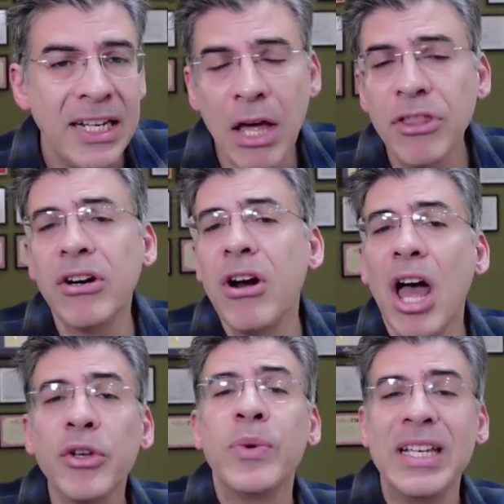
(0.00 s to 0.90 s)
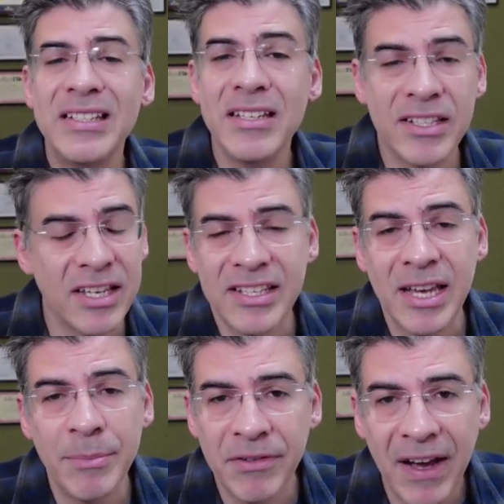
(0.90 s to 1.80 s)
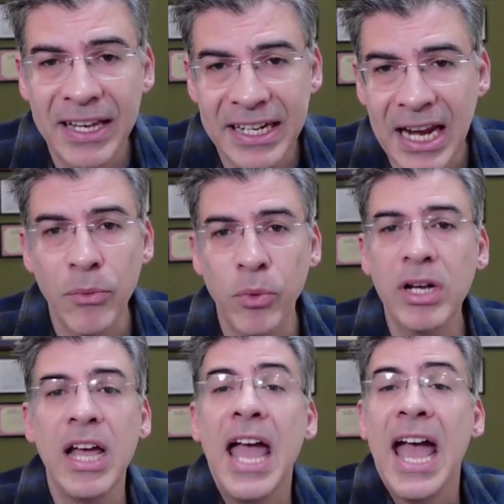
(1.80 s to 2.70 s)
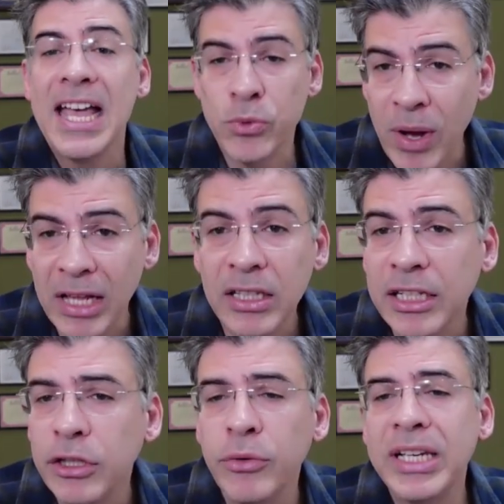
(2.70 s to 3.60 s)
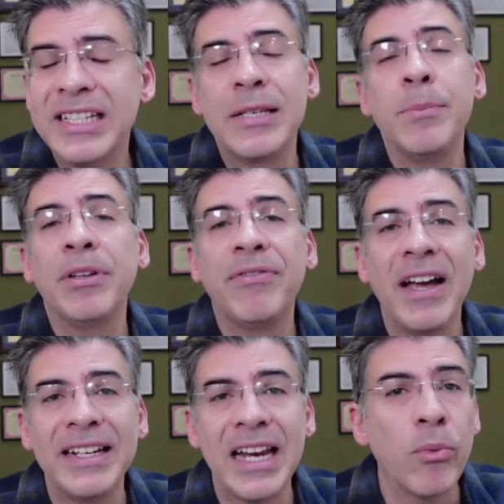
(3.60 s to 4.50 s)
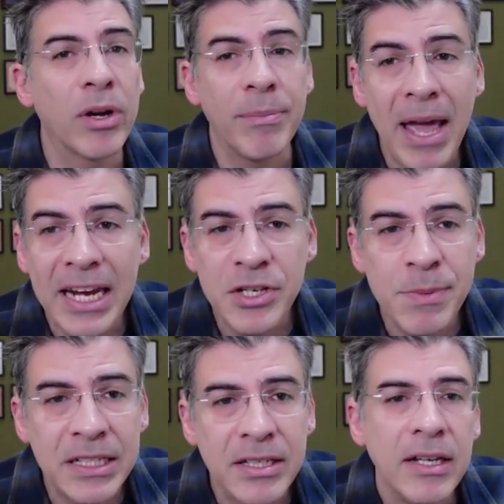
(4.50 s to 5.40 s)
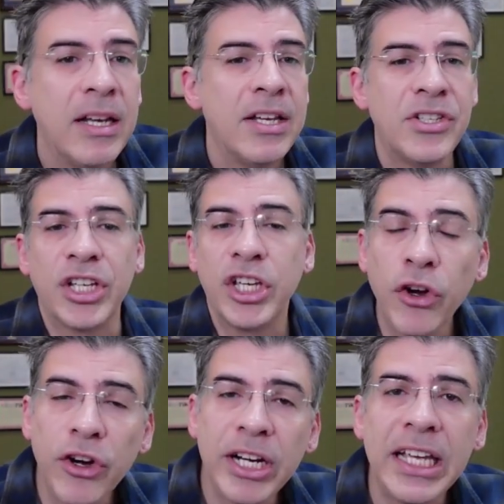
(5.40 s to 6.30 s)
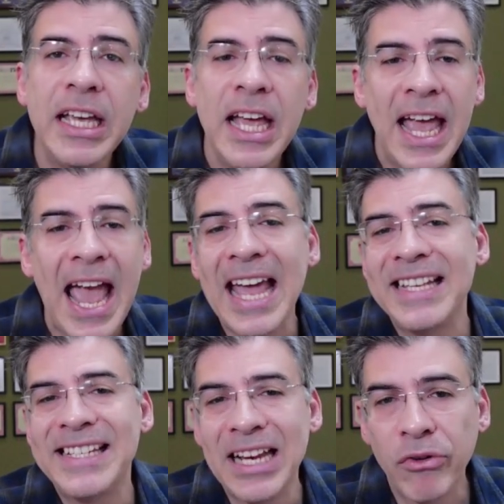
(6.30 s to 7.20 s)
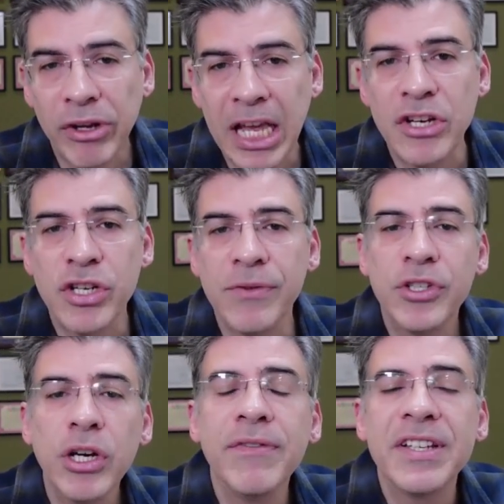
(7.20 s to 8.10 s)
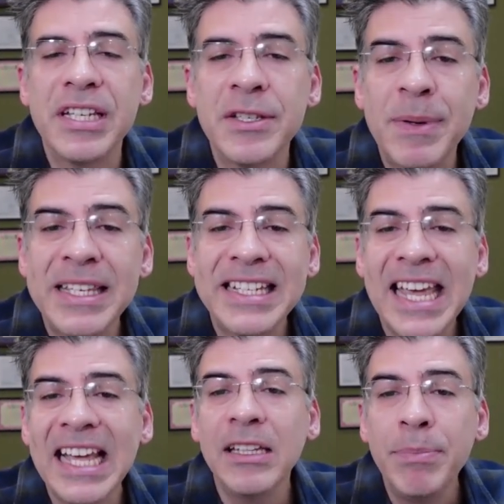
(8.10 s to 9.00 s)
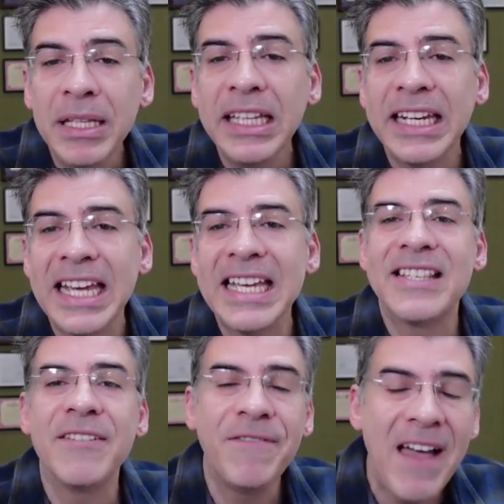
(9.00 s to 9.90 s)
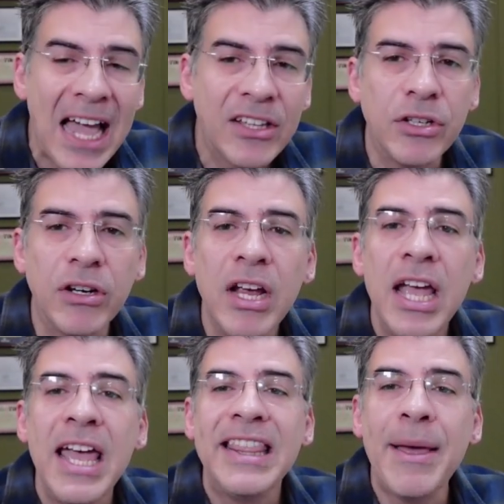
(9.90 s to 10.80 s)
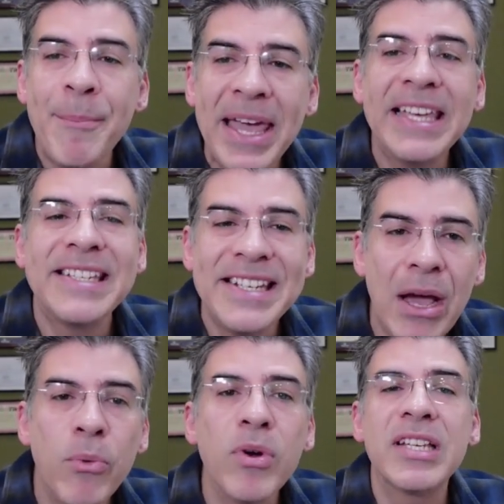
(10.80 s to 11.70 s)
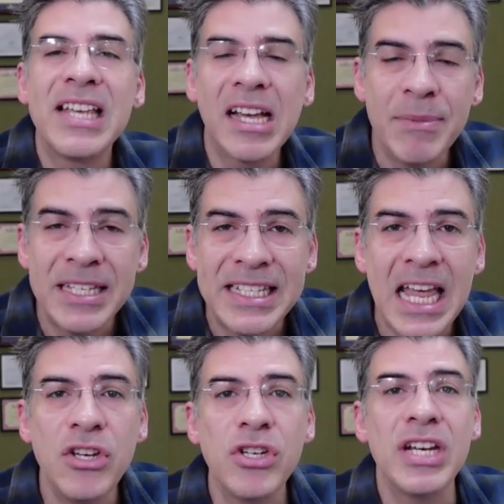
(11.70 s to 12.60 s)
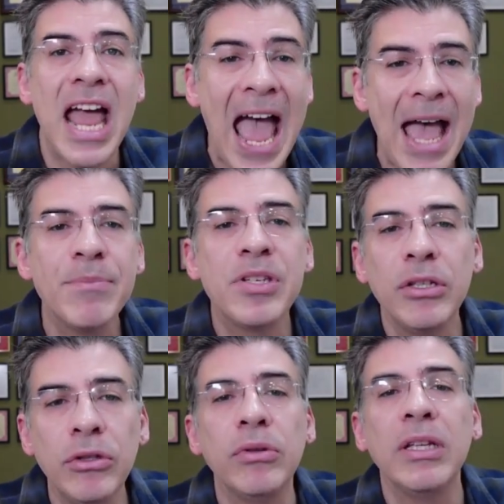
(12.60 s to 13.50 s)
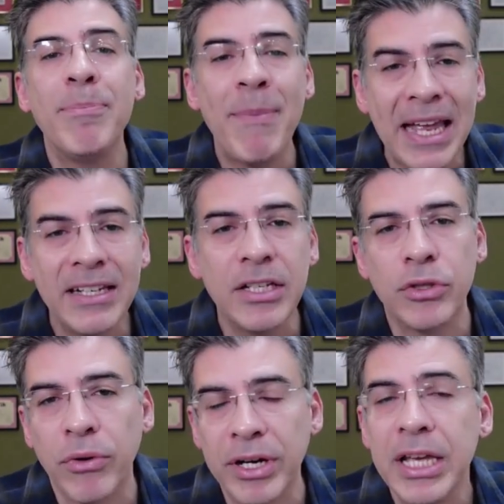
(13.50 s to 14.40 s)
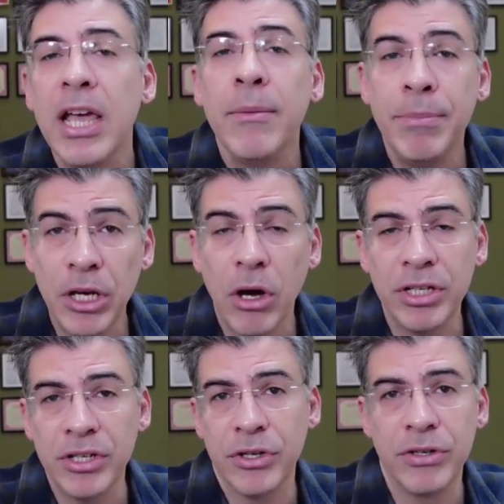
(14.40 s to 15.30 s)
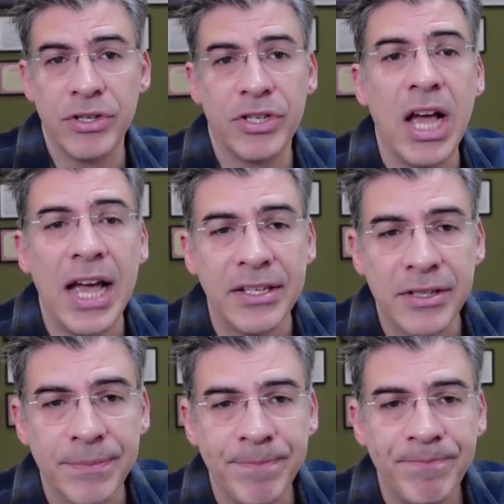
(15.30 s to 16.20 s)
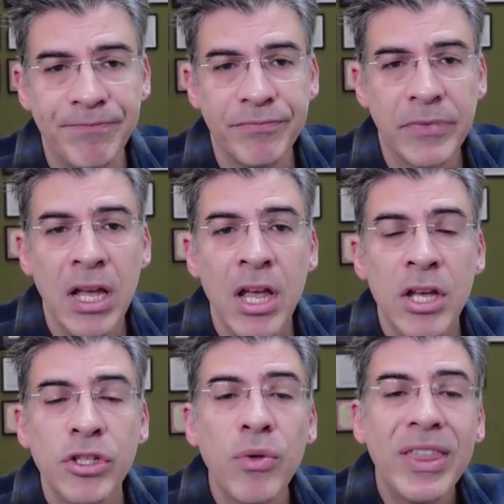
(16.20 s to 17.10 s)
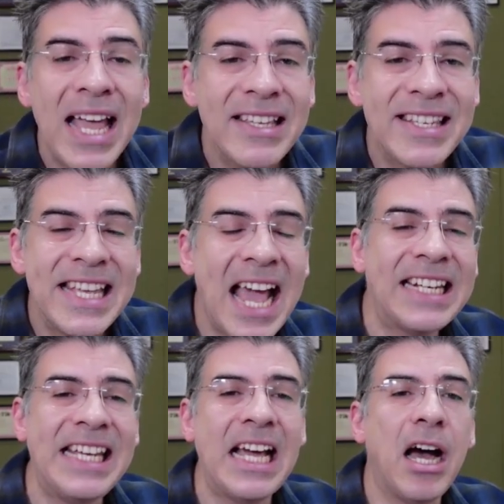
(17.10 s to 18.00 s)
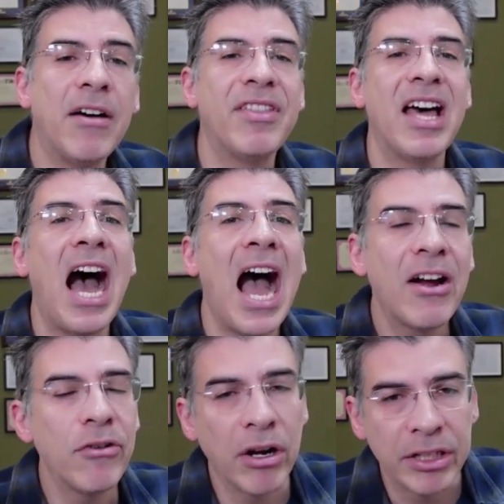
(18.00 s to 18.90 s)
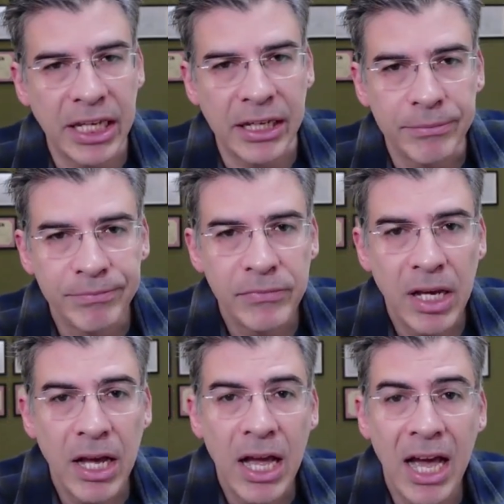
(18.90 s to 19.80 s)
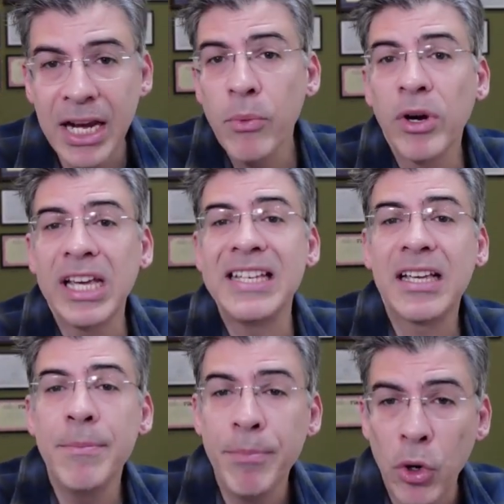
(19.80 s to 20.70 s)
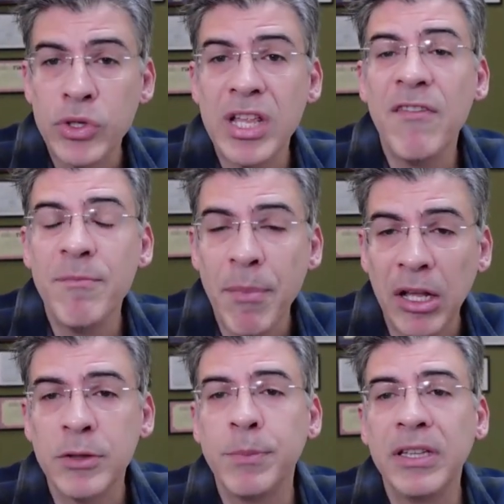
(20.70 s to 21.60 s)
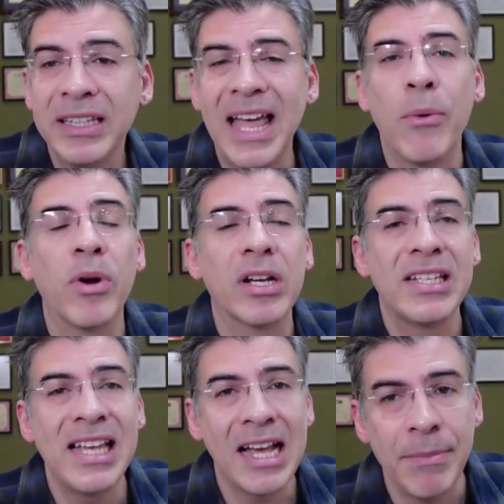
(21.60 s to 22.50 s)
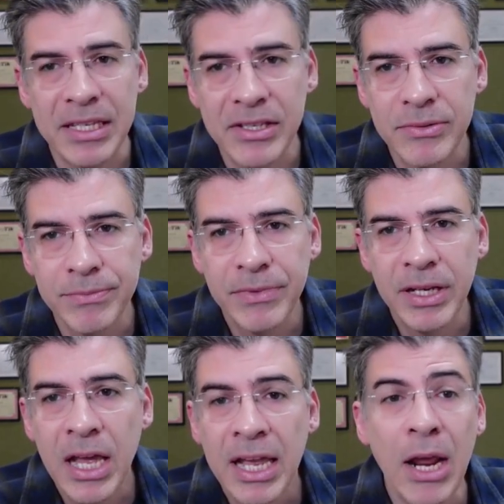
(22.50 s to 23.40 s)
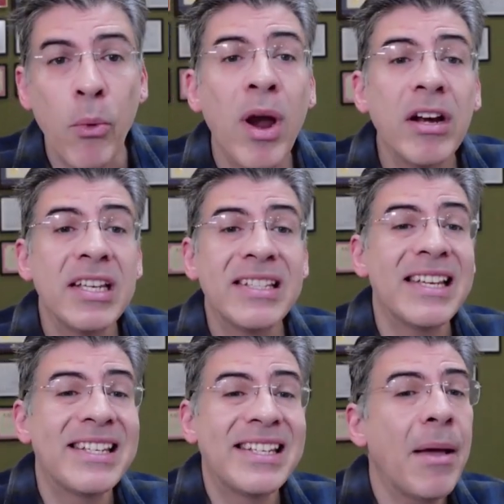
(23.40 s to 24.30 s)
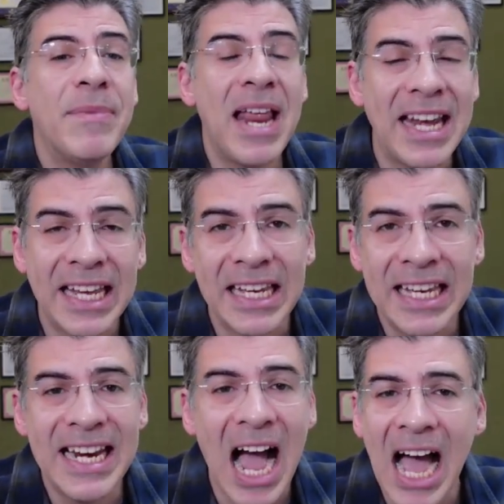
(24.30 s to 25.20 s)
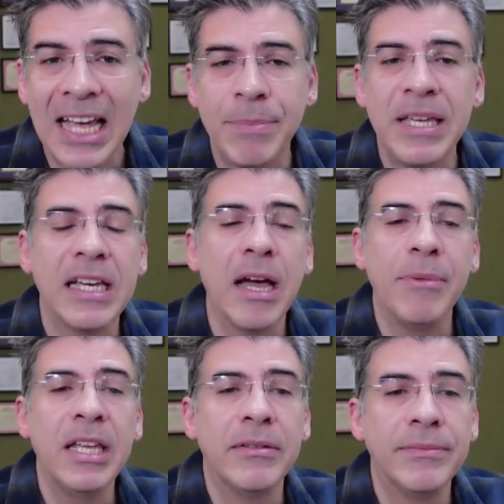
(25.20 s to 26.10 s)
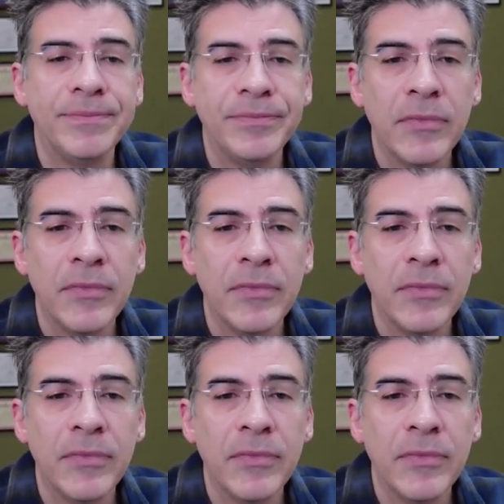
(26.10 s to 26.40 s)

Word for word: Now, there are other reasons to subdivide a network as well, including simplified network management, security, and segregation of services, but scalability is the factor that makes network segmentation absolutely mandatory beyond a certain size. So that's the idea of the hierarchy. A network is composed of multiple network segments. Now, where does subnetting in IP come in?